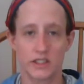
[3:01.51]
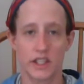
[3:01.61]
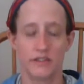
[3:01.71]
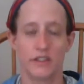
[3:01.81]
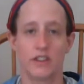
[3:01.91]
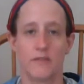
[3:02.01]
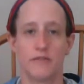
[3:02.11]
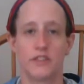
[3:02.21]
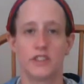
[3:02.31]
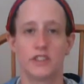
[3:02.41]
to give her
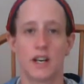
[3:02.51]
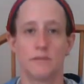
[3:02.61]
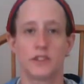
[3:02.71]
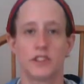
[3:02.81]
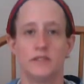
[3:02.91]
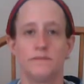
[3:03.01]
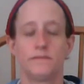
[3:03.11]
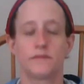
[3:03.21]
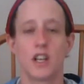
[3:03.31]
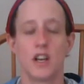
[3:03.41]
up for adoption,
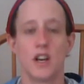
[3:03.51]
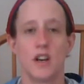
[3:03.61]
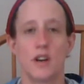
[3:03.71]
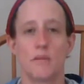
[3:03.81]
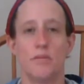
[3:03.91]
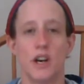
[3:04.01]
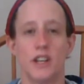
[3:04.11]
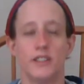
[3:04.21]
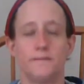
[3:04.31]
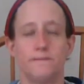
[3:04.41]

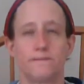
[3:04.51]
but